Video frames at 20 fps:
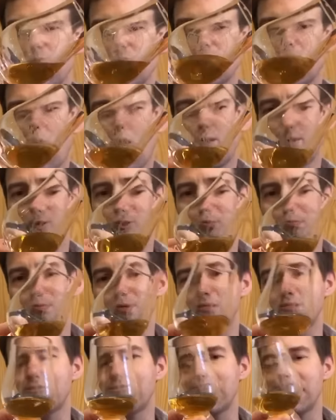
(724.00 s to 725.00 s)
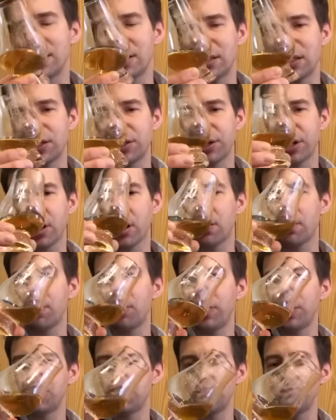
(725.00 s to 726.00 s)
Scottish mist is the
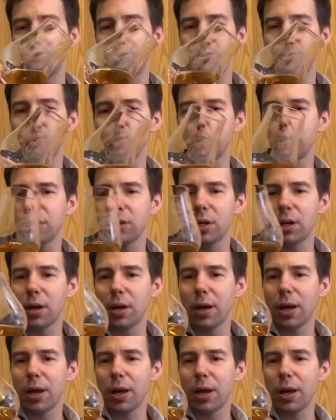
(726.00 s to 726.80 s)
term we should use.